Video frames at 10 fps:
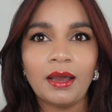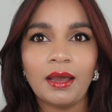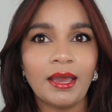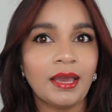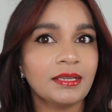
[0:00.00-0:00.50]

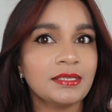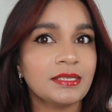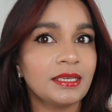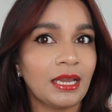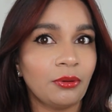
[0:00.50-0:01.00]

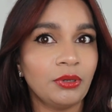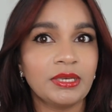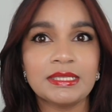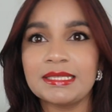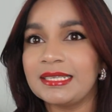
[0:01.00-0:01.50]
And now you
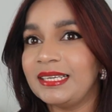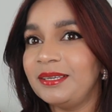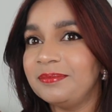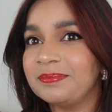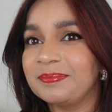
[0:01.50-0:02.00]
can
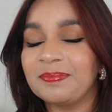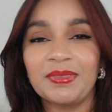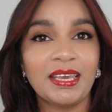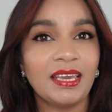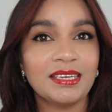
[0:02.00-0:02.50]
see,
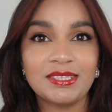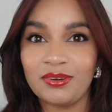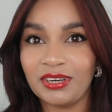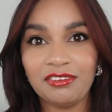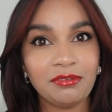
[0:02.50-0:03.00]
it is
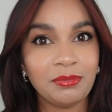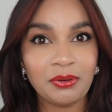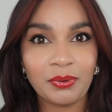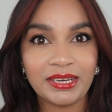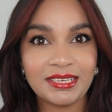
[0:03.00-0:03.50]
not giving me a
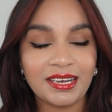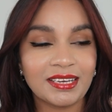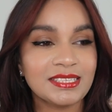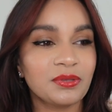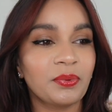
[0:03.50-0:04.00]
white
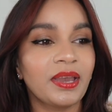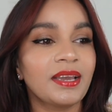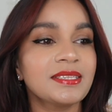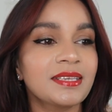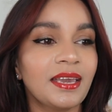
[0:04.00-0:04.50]
cast the way
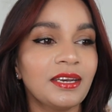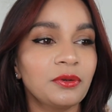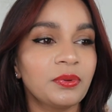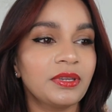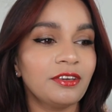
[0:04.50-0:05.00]
I scared
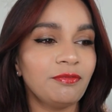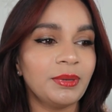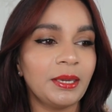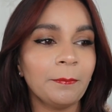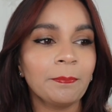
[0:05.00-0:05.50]
it would give
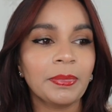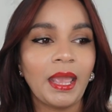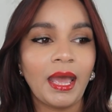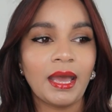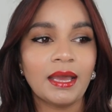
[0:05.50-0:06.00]
me.
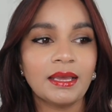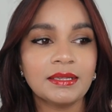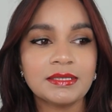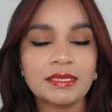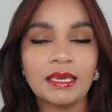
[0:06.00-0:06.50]

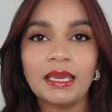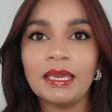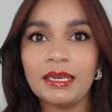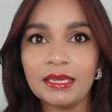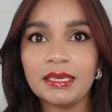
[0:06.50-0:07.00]
And
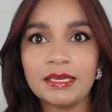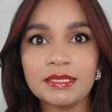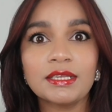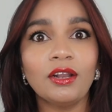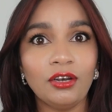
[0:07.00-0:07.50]
it
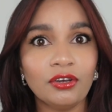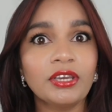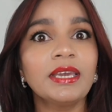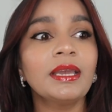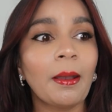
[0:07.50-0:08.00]
is
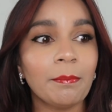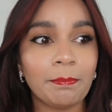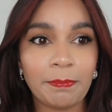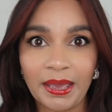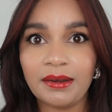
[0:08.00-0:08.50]
looking
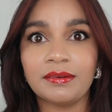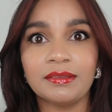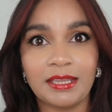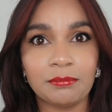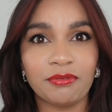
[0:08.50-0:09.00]

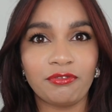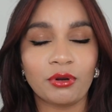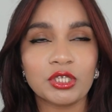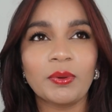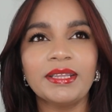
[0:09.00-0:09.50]
better than
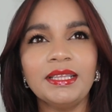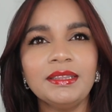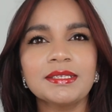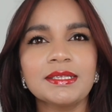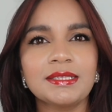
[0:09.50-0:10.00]
before. So I think
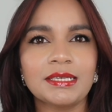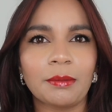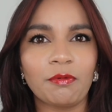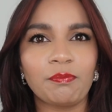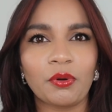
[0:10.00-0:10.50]
this is the
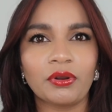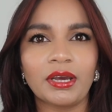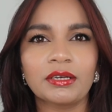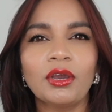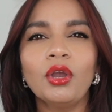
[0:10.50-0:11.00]
type of
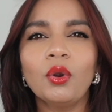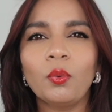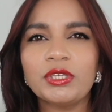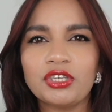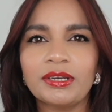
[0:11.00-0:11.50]
product
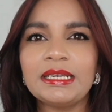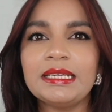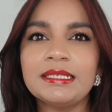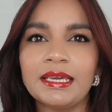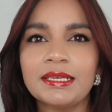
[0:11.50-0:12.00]
which
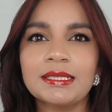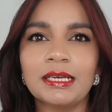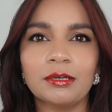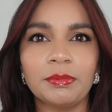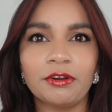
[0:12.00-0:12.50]
generally takes a
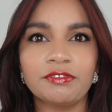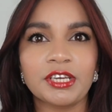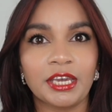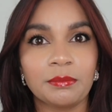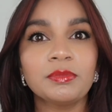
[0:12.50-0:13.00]
little bit of
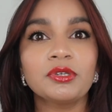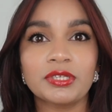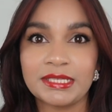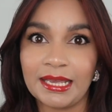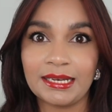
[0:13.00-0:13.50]
time to
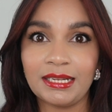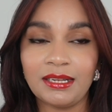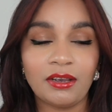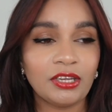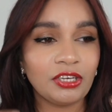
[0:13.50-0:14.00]

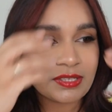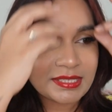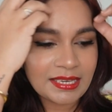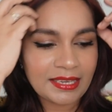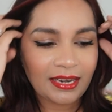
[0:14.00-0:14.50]
settle in your
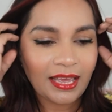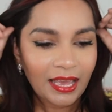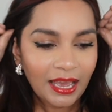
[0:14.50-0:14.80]
skin.